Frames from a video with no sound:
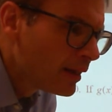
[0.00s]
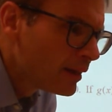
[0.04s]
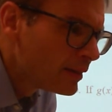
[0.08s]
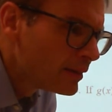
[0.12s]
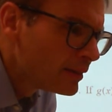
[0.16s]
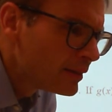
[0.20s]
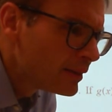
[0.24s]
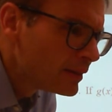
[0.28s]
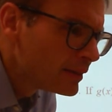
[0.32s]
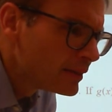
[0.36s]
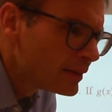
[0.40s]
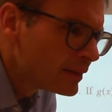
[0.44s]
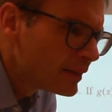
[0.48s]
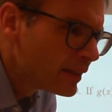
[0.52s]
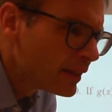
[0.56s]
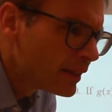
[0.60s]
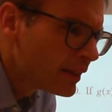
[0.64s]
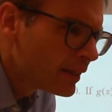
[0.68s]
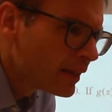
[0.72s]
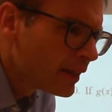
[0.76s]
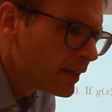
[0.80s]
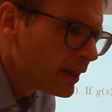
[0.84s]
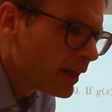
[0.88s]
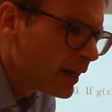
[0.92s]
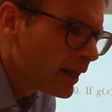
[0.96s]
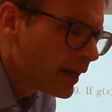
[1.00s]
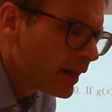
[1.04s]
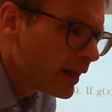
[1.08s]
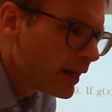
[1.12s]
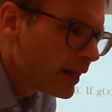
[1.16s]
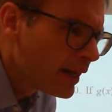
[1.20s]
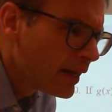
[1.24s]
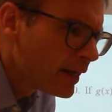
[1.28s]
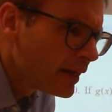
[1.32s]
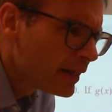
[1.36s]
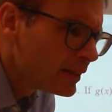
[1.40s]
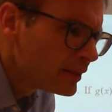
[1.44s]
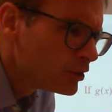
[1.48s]
I think I
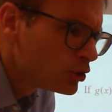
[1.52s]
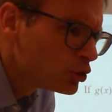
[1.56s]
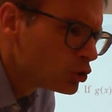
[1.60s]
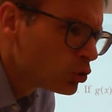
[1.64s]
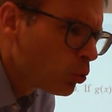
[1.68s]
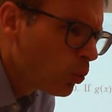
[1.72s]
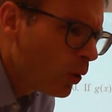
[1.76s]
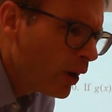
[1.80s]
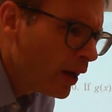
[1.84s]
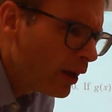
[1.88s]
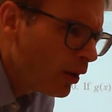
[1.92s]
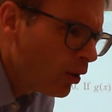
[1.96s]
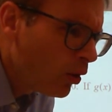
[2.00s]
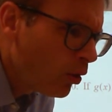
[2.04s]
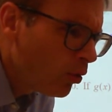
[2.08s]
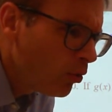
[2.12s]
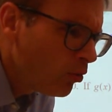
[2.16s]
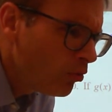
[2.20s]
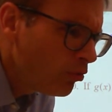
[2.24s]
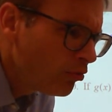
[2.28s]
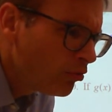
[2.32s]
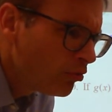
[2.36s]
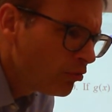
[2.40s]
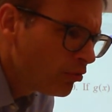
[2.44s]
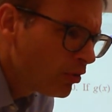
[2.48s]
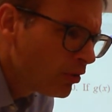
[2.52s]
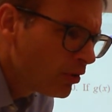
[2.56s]
had 12.